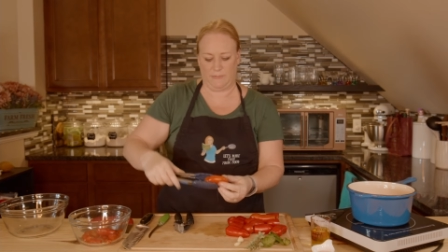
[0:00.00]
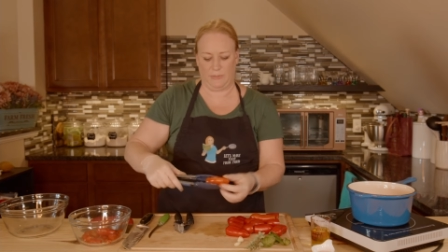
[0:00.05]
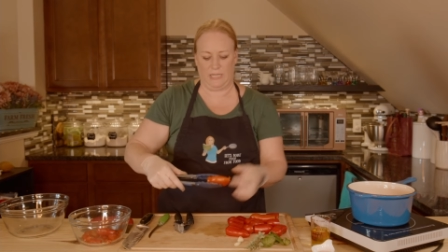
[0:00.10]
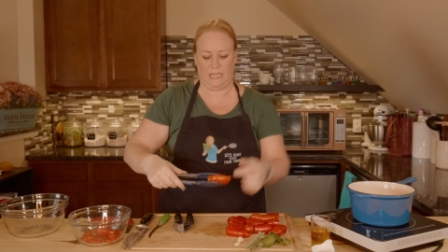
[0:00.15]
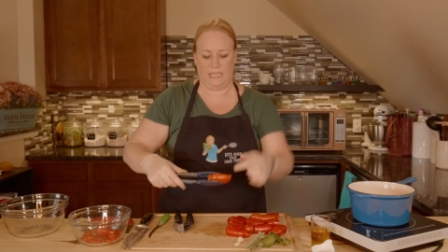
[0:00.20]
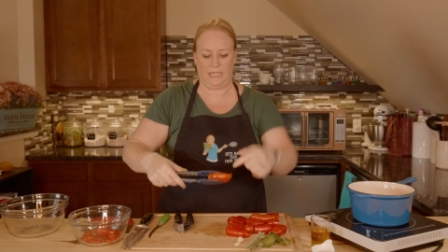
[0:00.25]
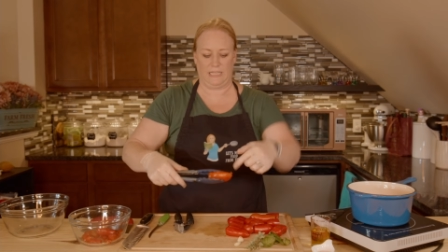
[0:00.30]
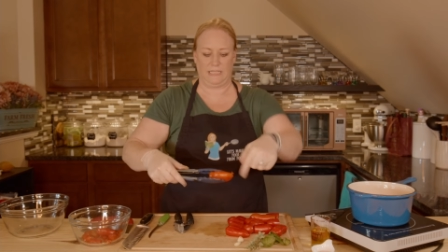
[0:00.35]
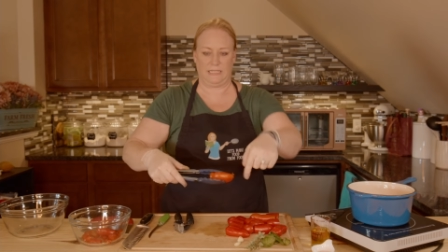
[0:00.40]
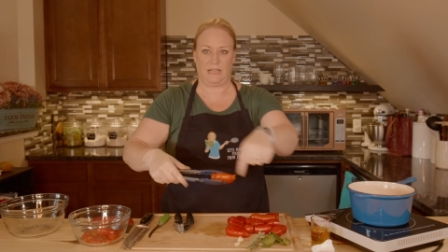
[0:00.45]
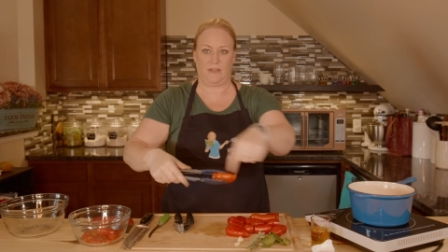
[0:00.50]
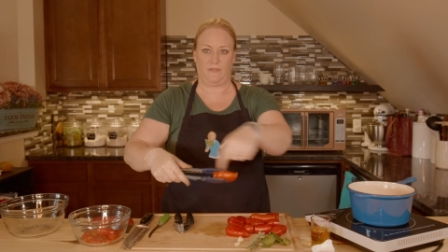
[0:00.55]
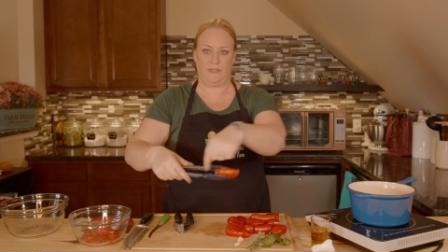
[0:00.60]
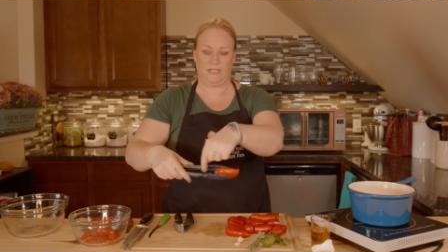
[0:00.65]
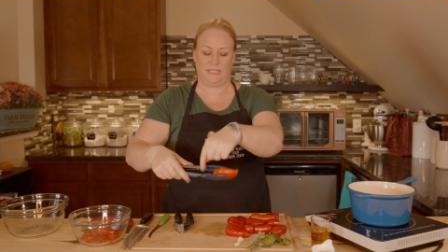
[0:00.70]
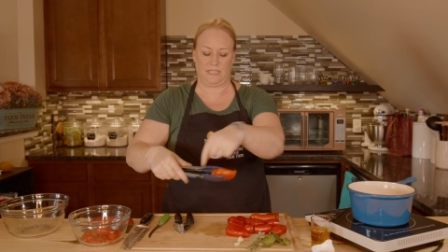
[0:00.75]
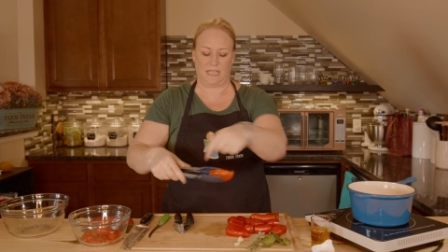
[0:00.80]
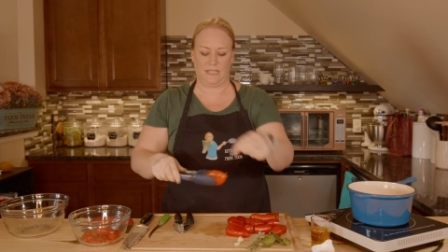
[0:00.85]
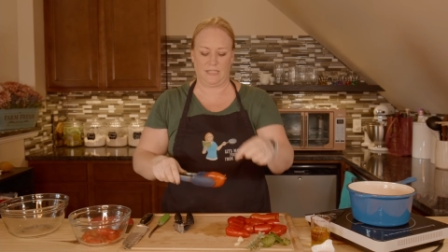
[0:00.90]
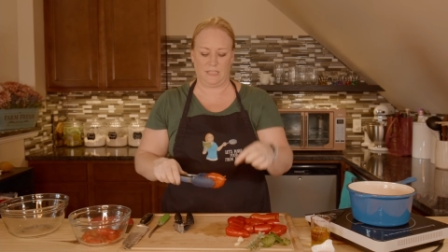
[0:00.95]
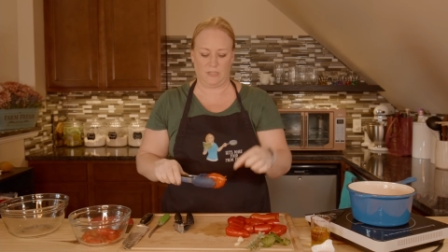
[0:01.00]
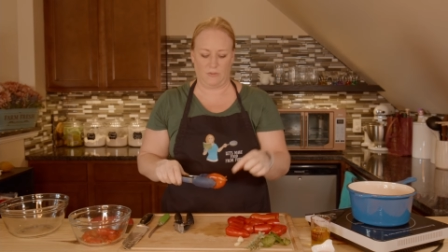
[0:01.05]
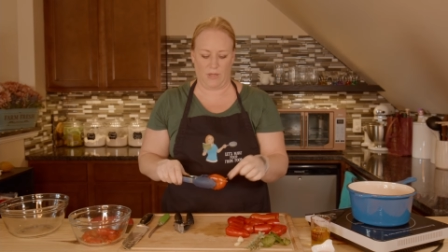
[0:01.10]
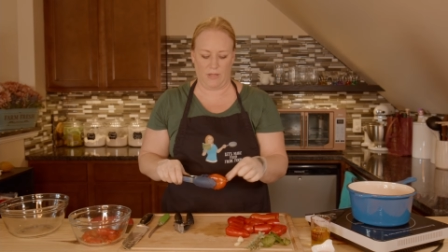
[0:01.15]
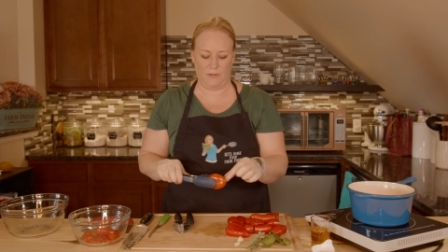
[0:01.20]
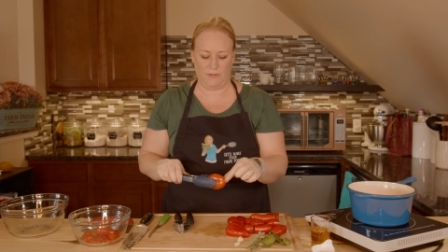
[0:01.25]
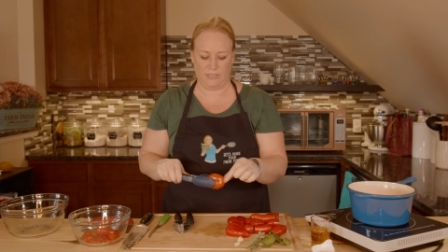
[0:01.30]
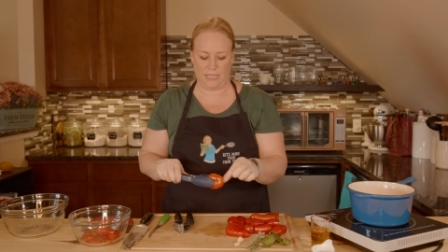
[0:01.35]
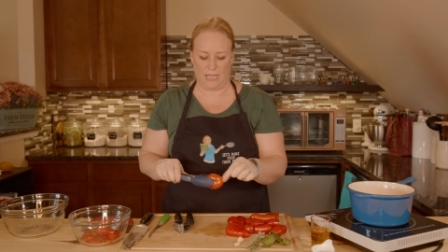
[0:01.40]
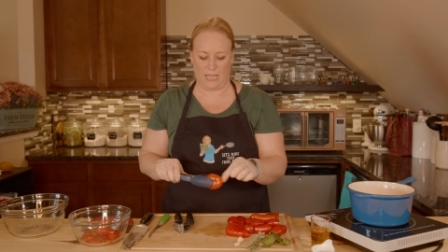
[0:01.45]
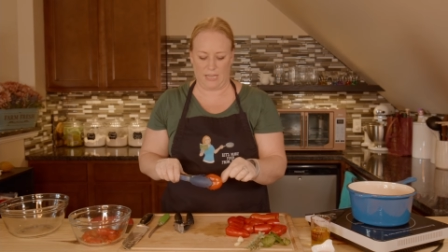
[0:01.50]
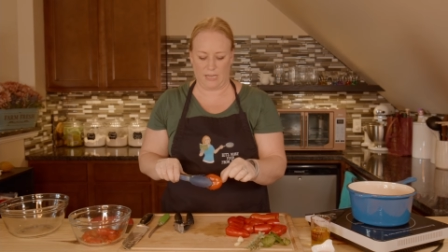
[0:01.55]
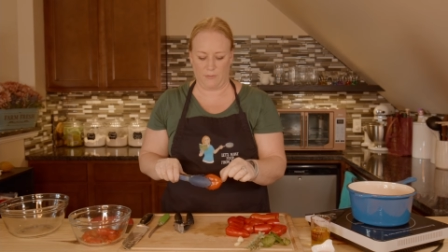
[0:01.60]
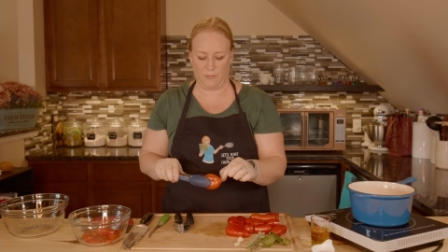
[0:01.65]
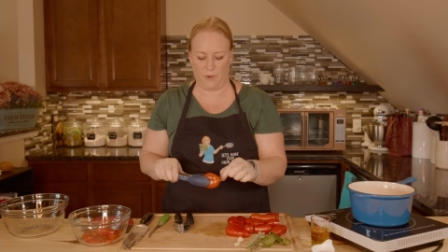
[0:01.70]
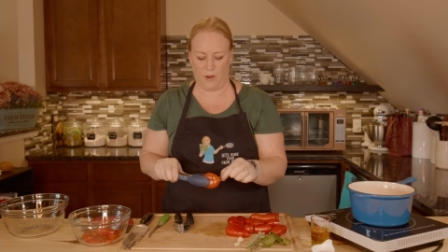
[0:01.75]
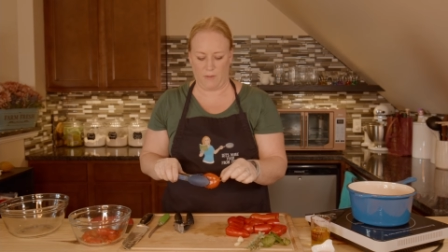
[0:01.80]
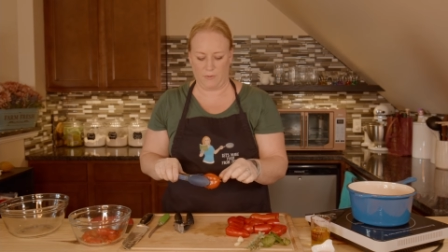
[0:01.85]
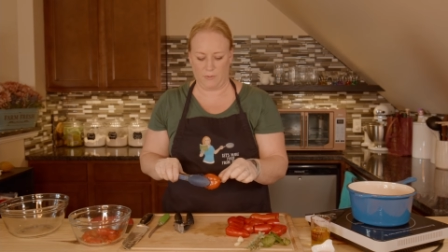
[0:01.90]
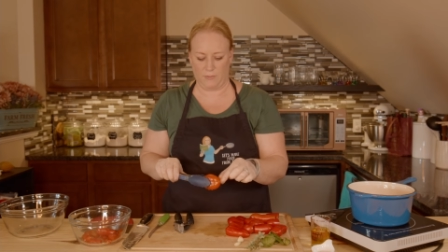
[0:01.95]
split down the side, so I would say I
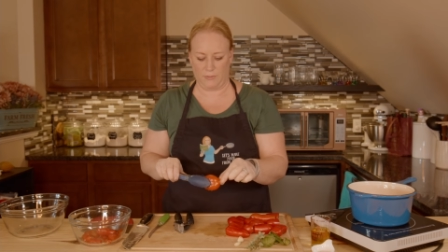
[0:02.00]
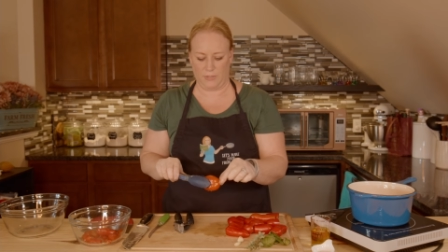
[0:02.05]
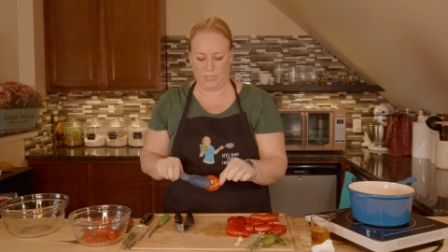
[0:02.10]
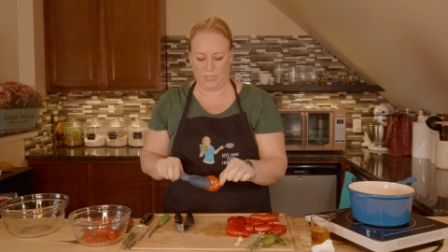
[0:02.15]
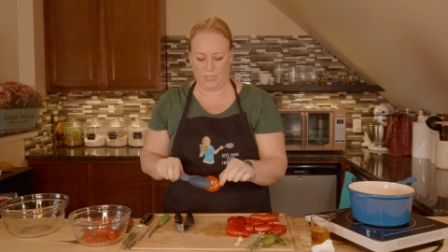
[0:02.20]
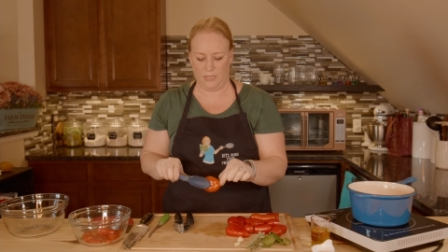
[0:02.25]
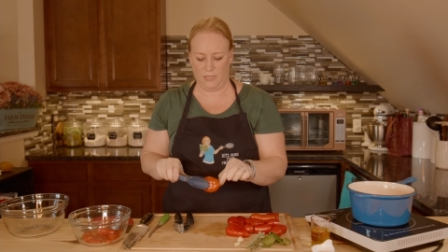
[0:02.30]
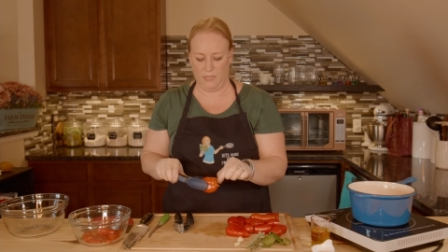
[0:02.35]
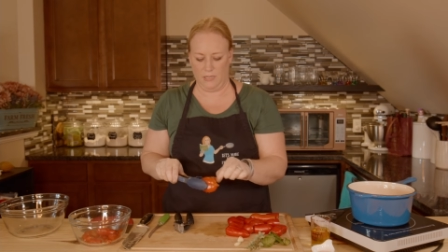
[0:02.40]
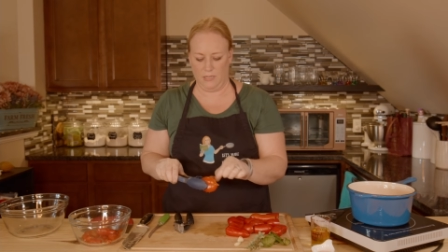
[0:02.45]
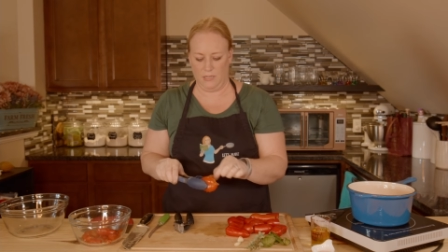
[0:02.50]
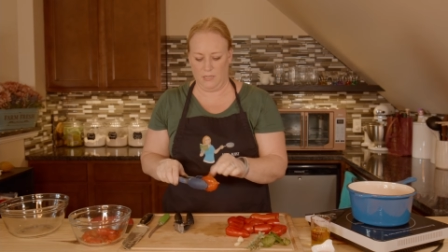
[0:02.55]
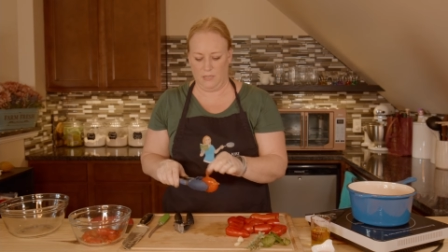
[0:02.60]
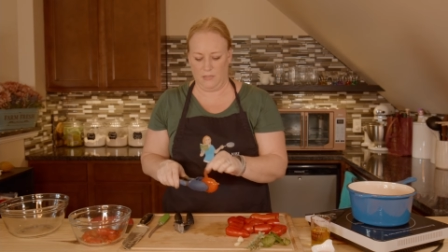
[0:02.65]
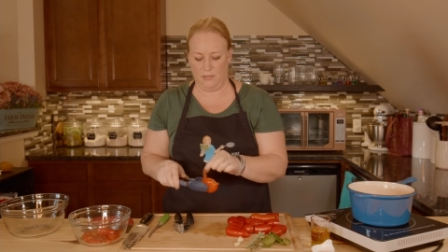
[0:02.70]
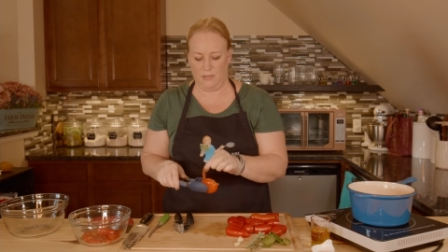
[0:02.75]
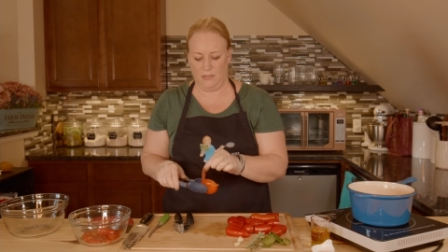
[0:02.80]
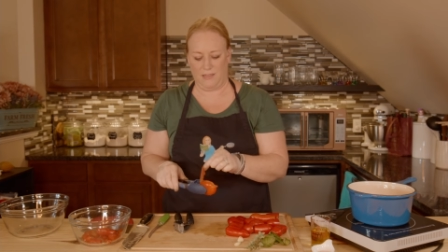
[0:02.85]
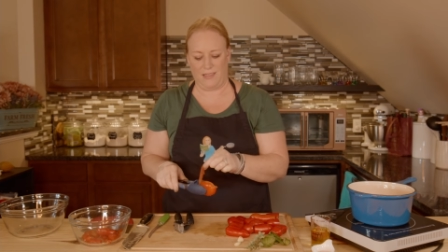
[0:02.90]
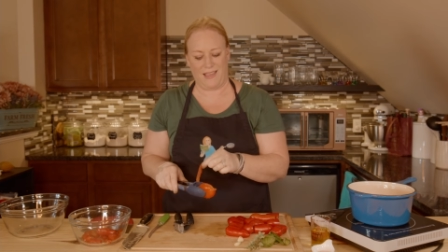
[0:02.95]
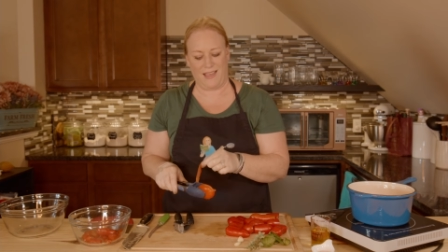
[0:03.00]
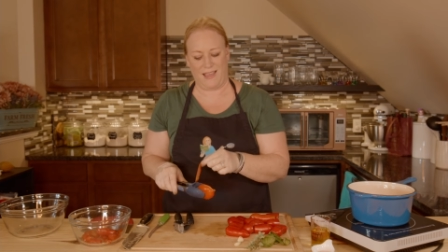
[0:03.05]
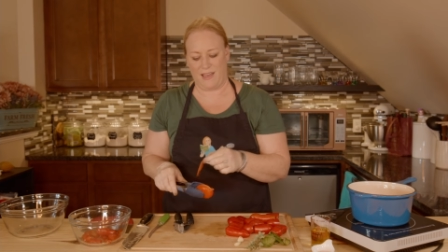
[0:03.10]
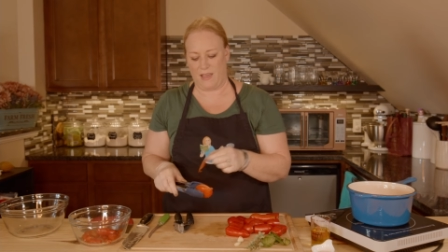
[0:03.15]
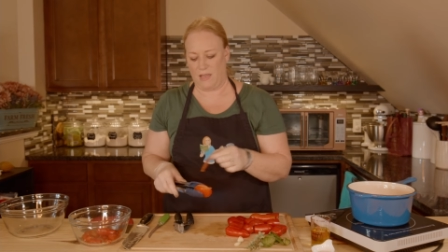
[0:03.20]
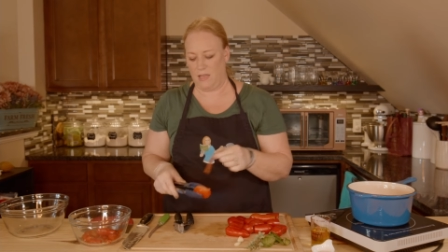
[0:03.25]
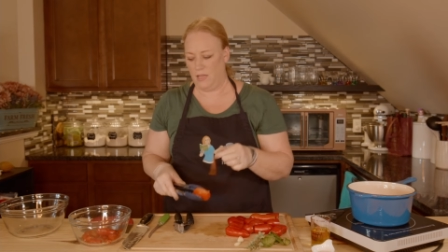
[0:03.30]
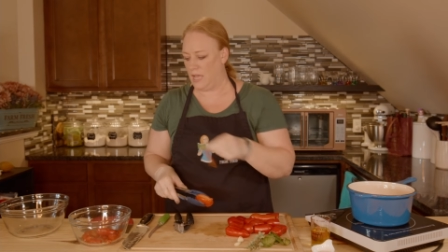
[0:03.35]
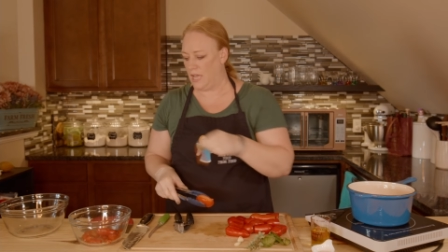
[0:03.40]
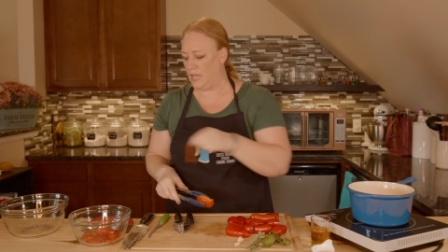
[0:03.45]
could probably, yeah.